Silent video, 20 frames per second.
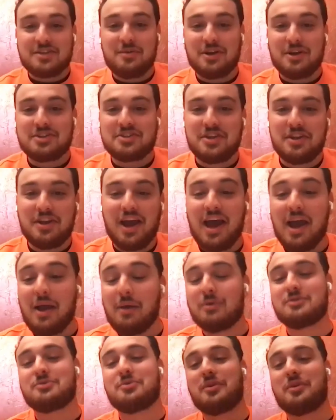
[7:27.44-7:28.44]
question, I
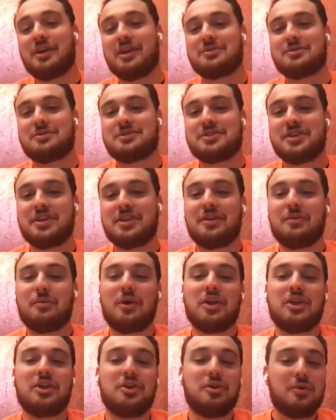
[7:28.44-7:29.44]
was really interested in
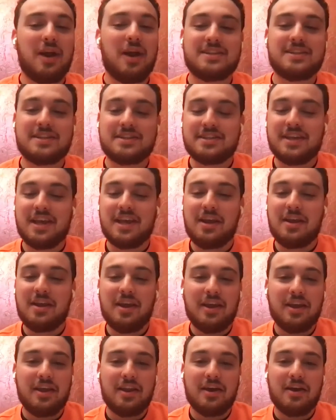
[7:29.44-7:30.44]
what you had to say
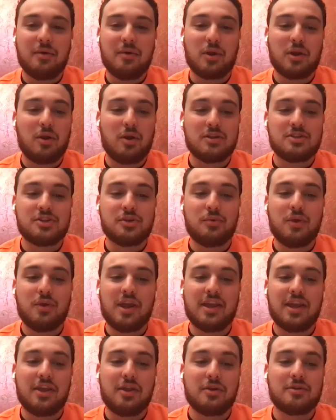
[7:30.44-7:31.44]
in regards to
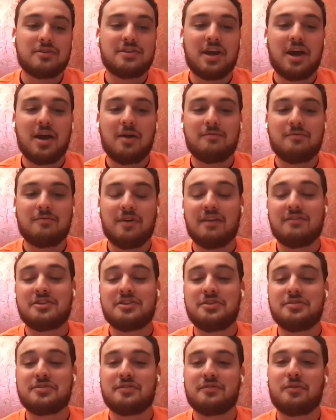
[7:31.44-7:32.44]
ranking your top 5
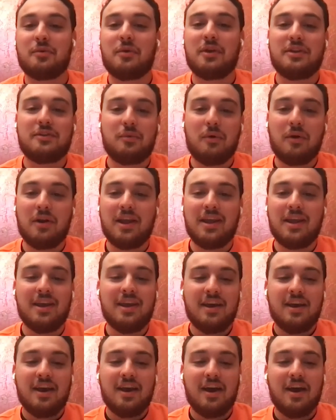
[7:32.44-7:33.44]
shoes of 2020.
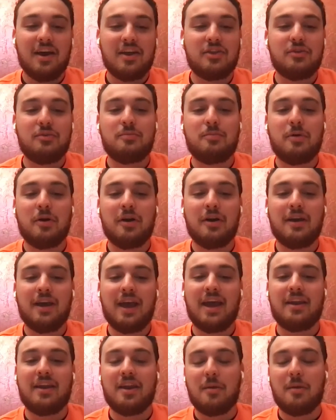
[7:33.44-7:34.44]
You put
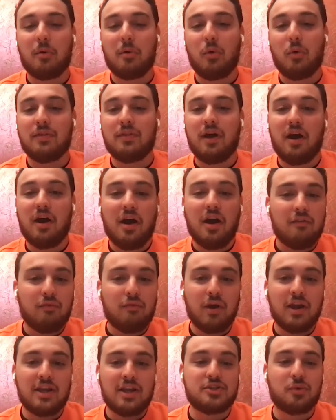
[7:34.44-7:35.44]
at number 1 the
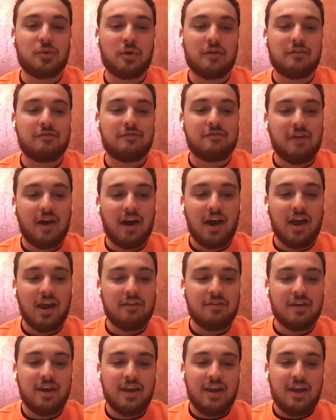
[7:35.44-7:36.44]
Off-White Jordan
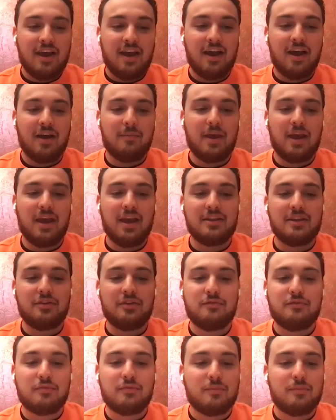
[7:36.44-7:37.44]
5, and
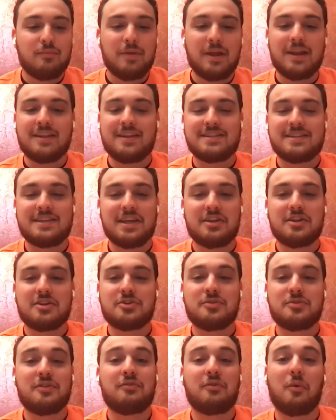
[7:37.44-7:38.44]
you've been in this
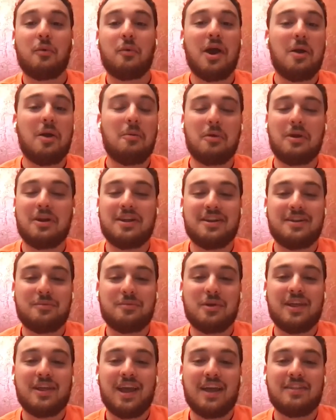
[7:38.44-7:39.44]
industry for a while, Brennan, and
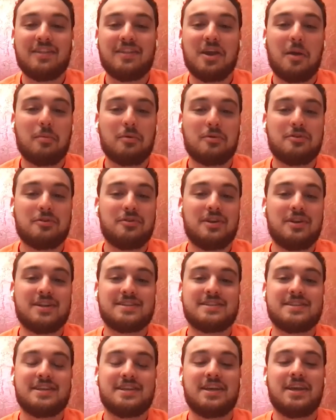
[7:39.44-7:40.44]
really had the opportunity to
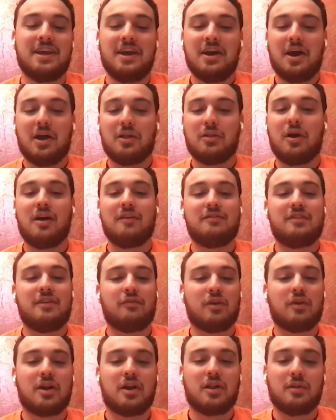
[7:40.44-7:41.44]
see a lot of
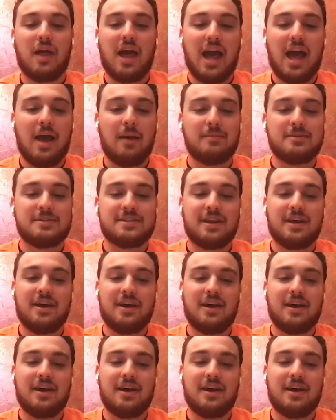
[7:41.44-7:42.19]
different collabs